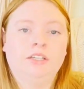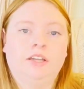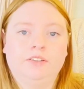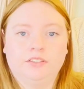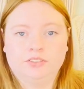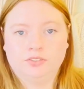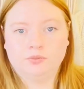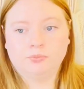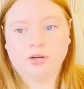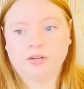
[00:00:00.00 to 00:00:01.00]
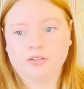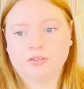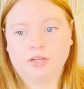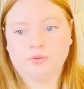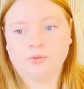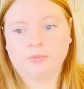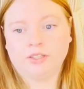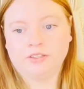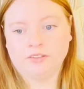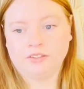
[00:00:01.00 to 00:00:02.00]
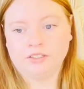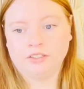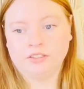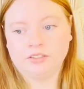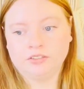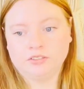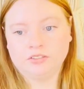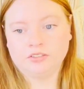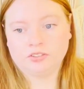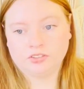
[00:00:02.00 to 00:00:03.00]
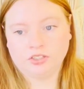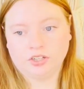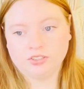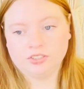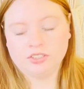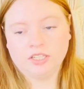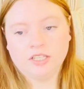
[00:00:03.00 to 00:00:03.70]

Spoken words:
and then tomorrow I will make the skirt.